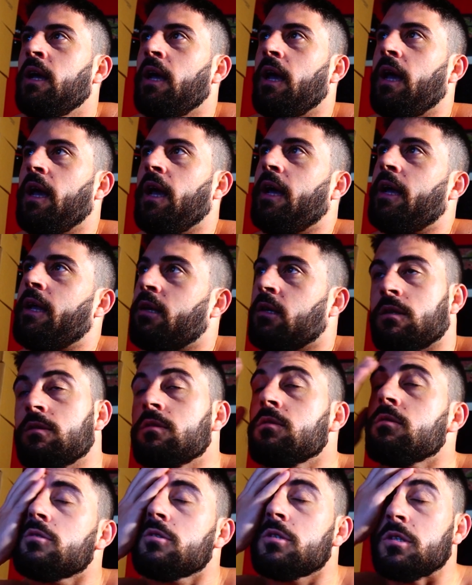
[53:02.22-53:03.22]
and
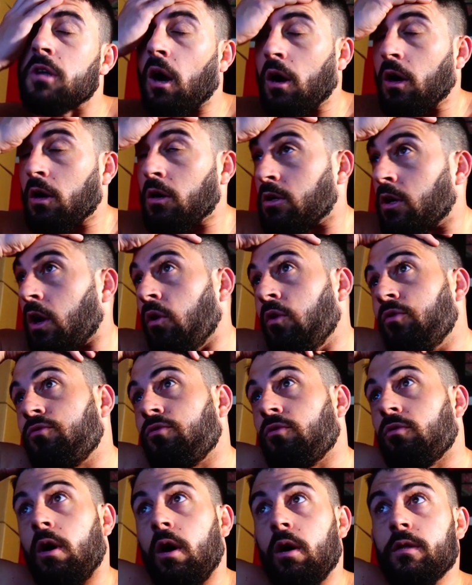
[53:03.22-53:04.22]
start going
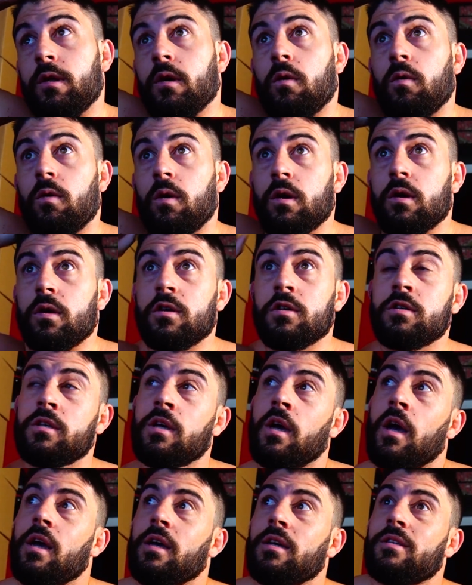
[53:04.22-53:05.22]
through all the orders.
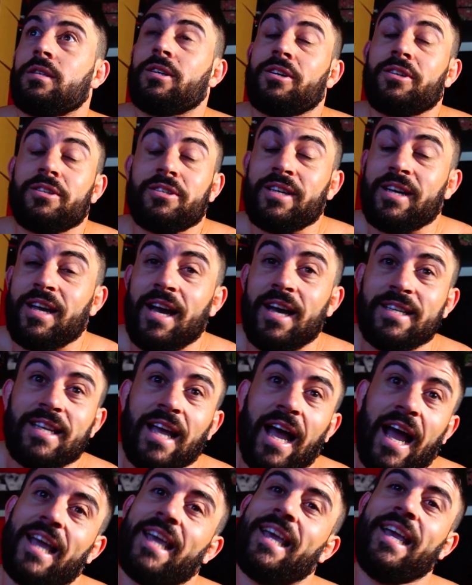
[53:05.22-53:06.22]
Seriously, guys,
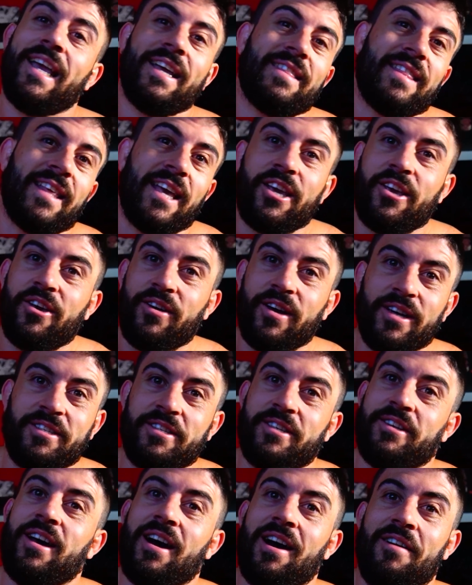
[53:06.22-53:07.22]
I can't thank you guys
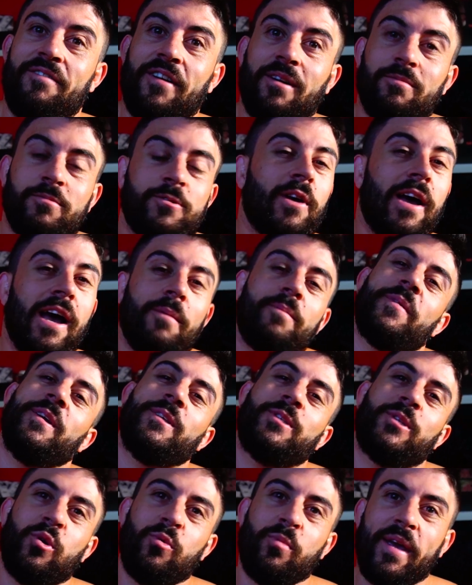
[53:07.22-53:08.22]
enough. I'm so happy
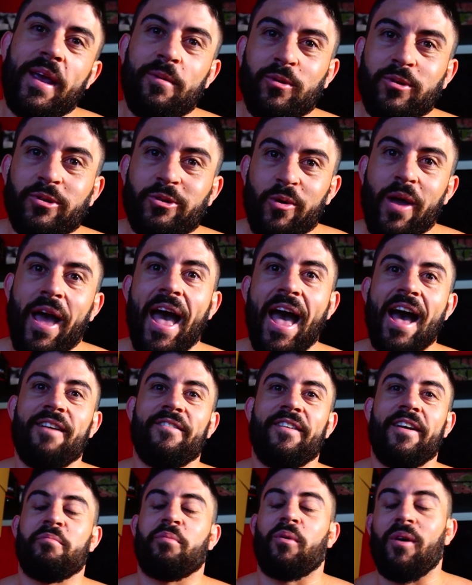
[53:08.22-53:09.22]
to be able to
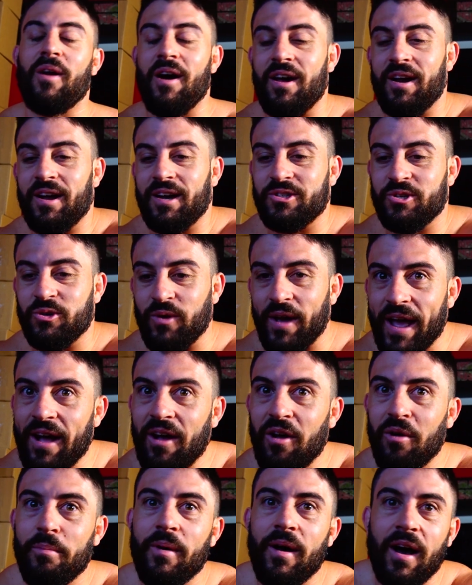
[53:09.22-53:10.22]
have a product to
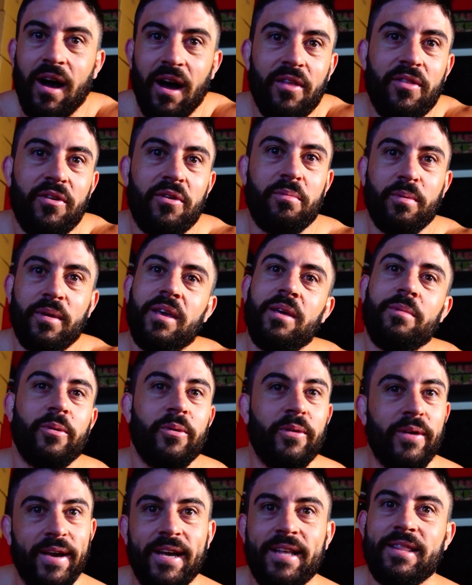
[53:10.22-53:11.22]
help other
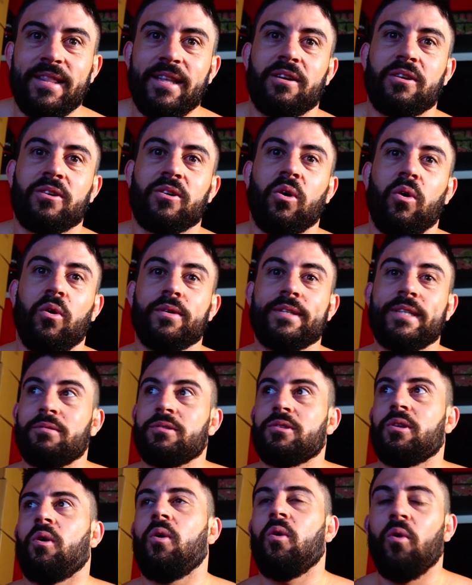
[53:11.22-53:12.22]
people hit their goals. That was
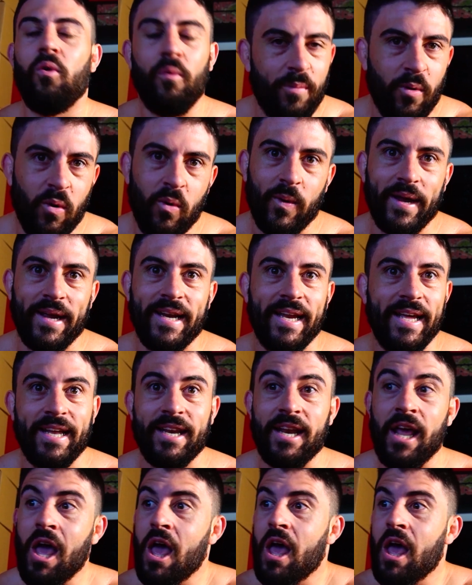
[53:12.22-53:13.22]
the whole point in